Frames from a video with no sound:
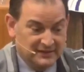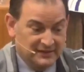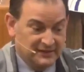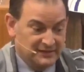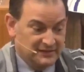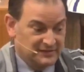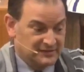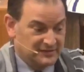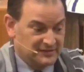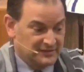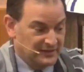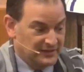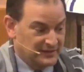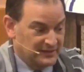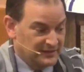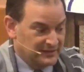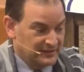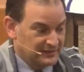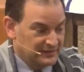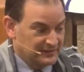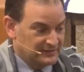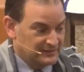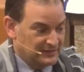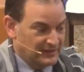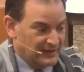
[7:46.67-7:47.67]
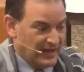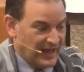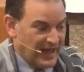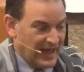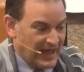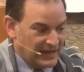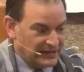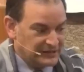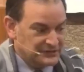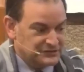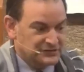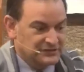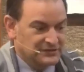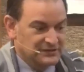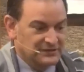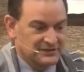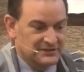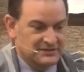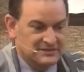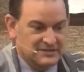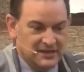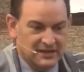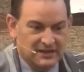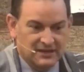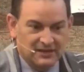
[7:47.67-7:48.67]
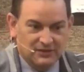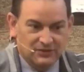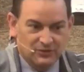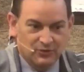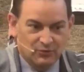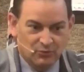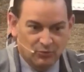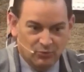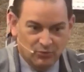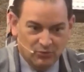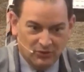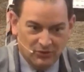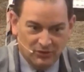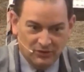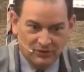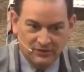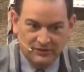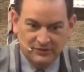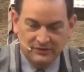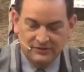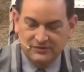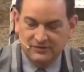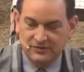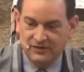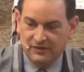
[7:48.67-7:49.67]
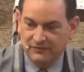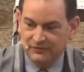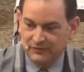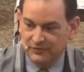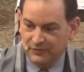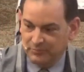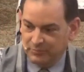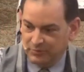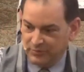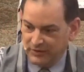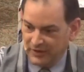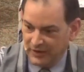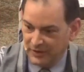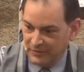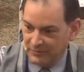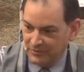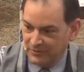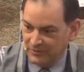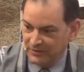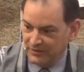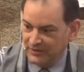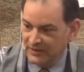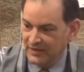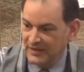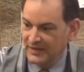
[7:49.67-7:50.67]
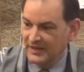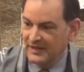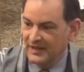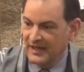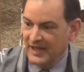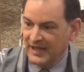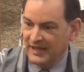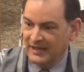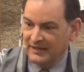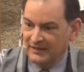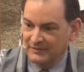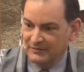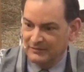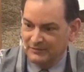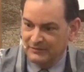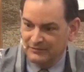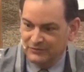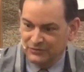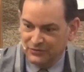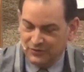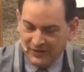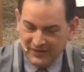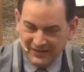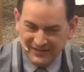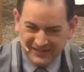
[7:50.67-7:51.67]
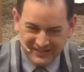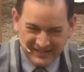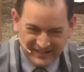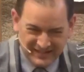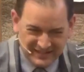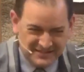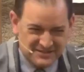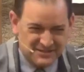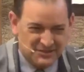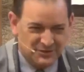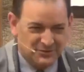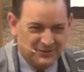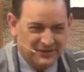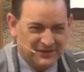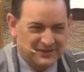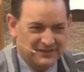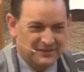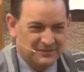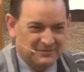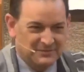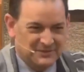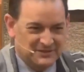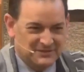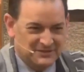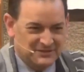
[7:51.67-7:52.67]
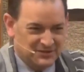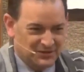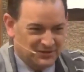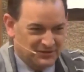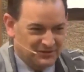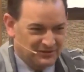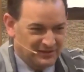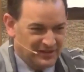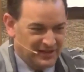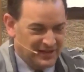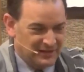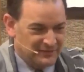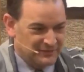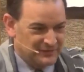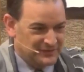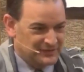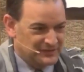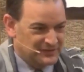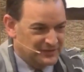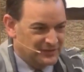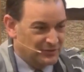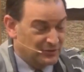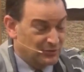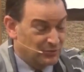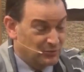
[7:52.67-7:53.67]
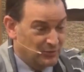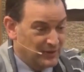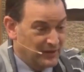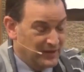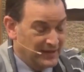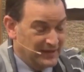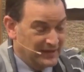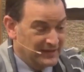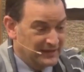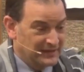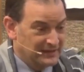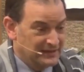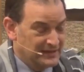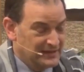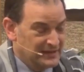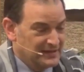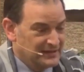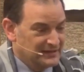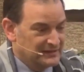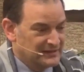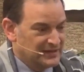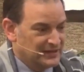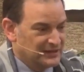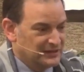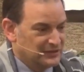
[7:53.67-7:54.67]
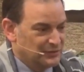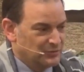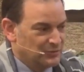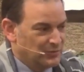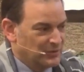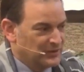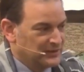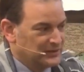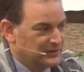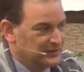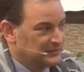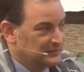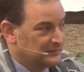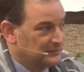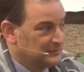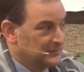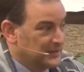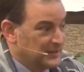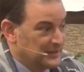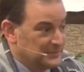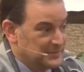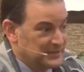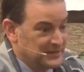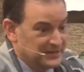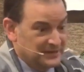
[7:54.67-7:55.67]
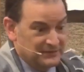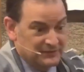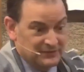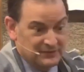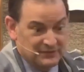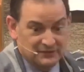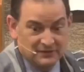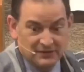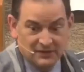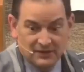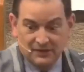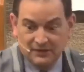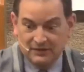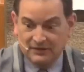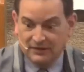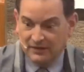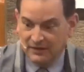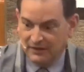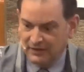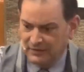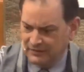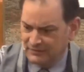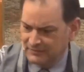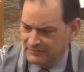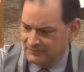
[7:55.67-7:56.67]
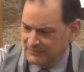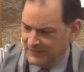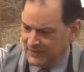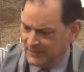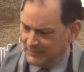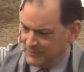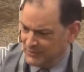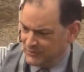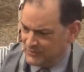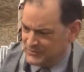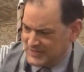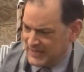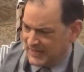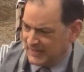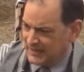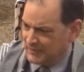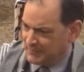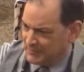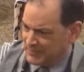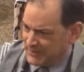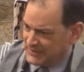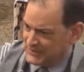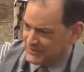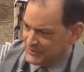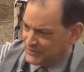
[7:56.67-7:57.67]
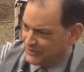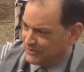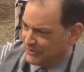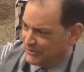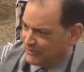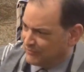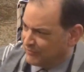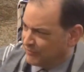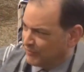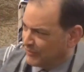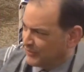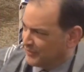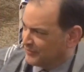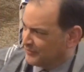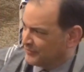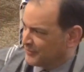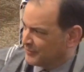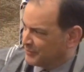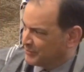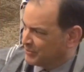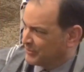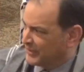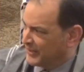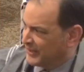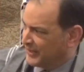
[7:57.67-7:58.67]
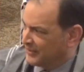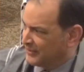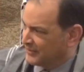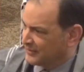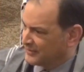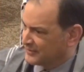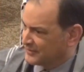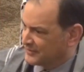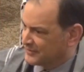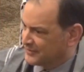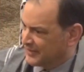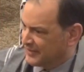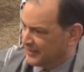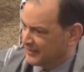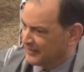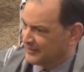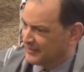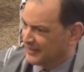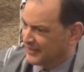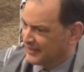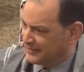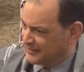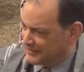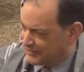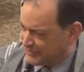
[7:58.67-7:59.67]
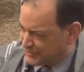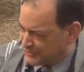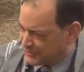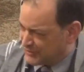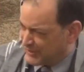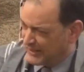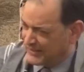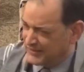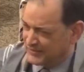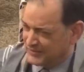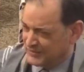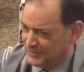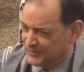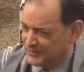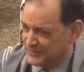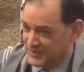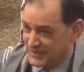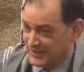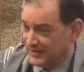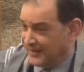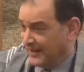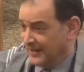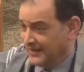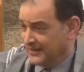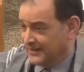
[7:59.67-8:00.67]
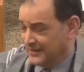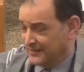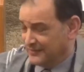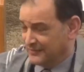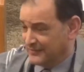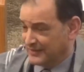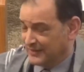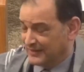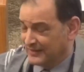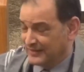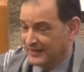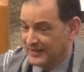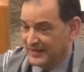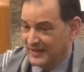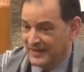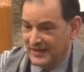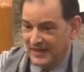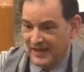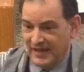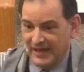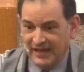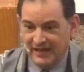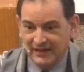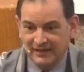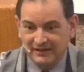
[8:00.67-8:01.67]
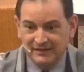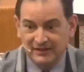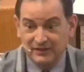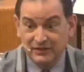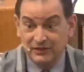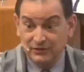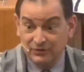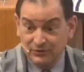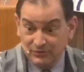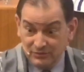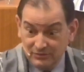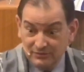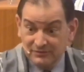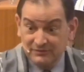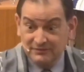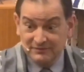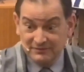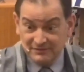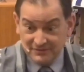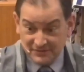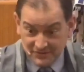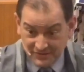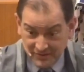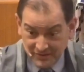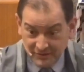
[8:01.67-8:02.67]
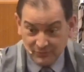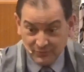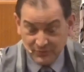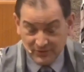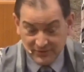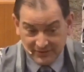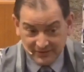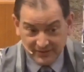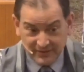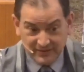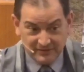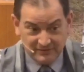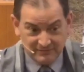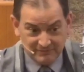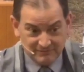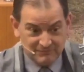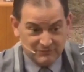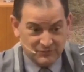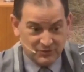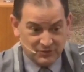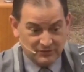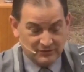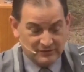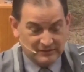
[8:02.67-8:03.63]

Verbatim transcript: Is it actually taking the words of the prayer book and trying to integrate them into your life? Is there a way that you want to maybe even, uh, maybe you take a picture of one of the prayers that, that strikes you tonight, even, and you sit with it